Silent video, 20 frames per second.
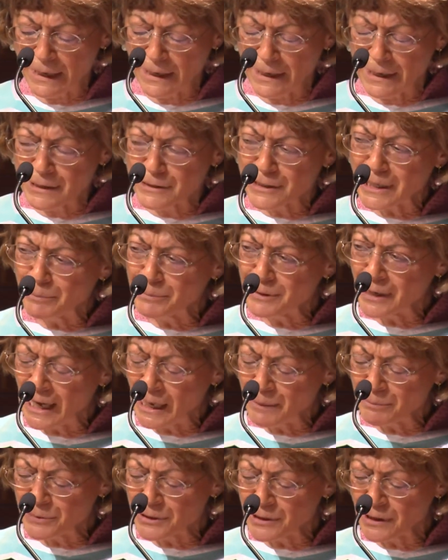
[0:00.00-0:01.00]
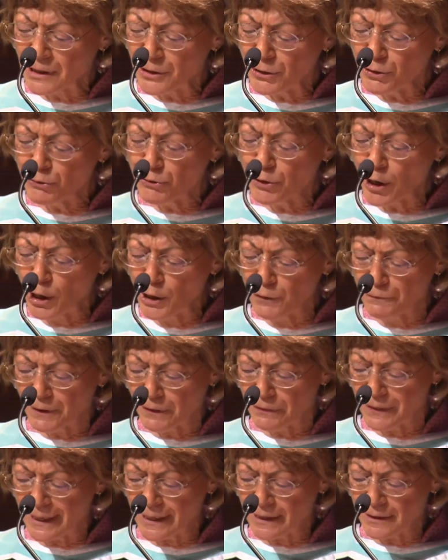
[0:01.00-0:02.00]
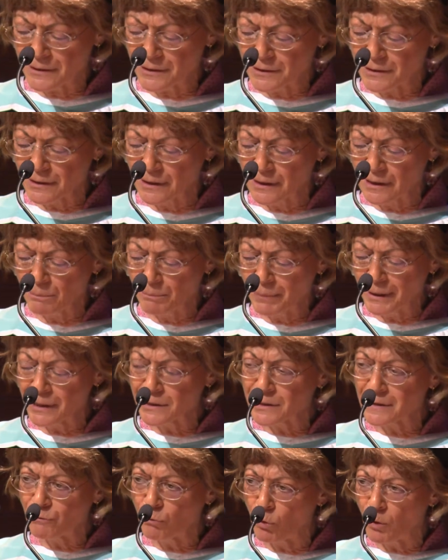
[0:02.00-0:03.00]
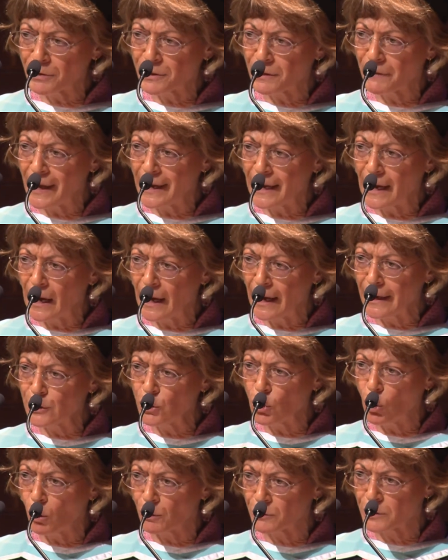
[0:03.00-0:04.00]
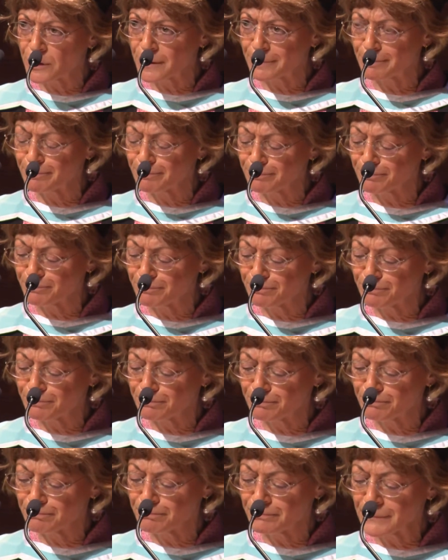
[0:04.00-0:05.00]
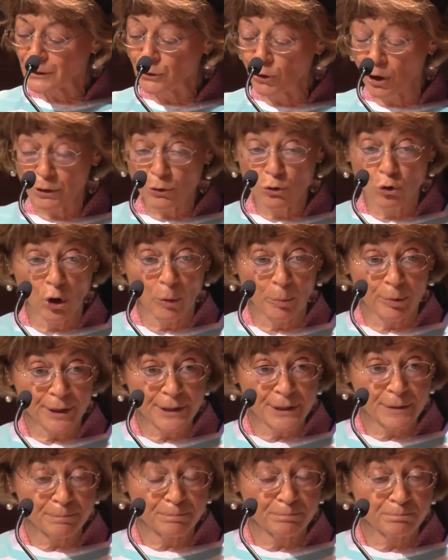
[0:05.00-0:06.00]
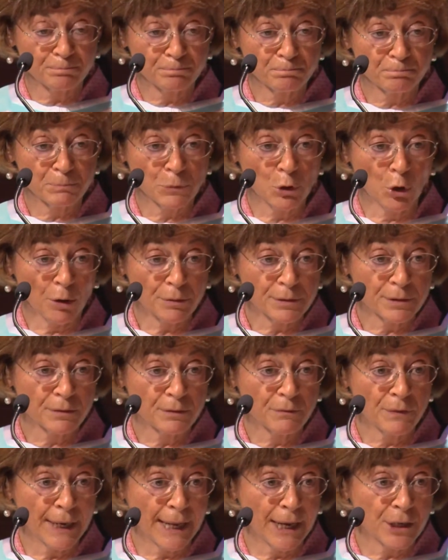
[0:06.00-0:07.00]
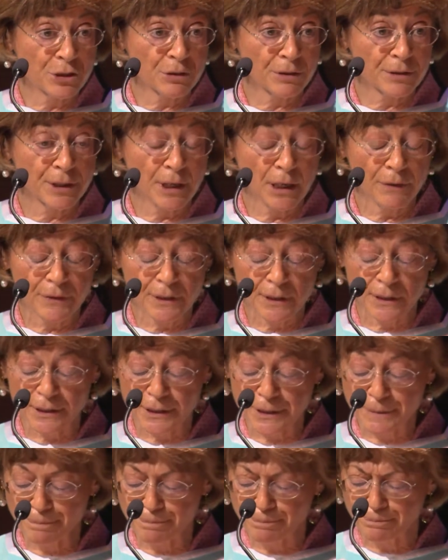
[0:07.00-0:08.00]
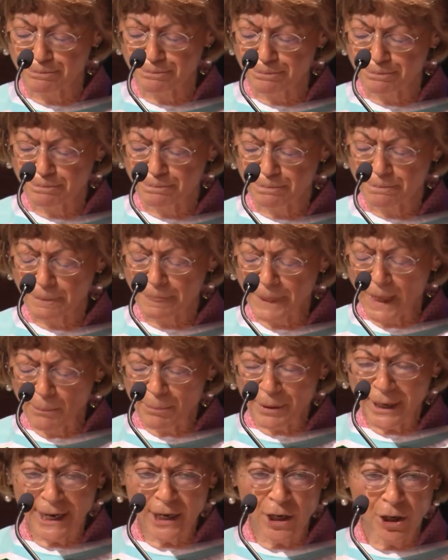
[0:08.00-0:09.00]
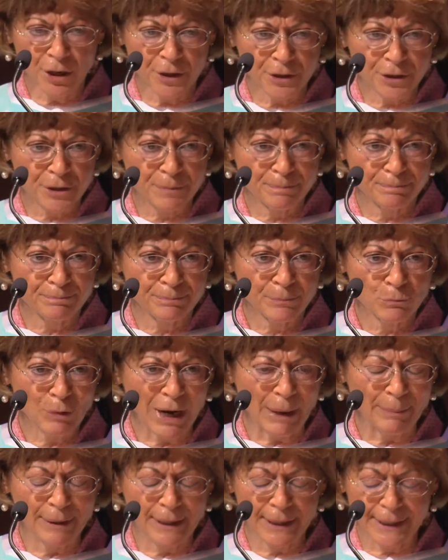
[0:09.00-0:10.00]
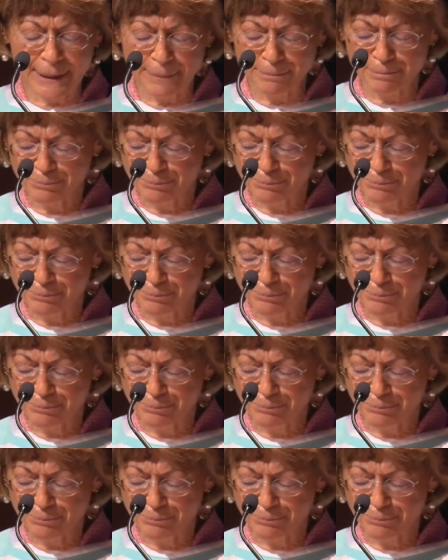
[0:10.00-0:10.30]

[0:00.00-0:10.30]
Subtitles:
Sometimes you go for things because of what they are not. Not corporate, not financial services. But I learnt rapidly.